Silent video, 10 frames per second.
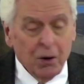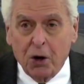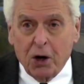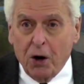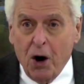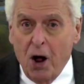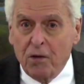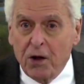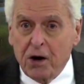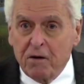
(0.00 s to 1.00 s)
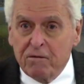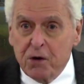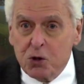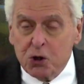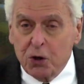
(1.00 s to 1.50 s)
Look at all the
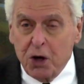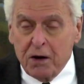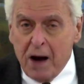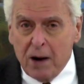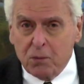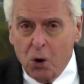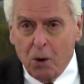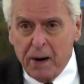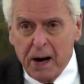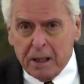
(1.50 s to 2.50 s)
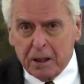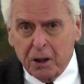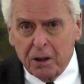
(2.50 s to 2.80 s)
confusion that will be.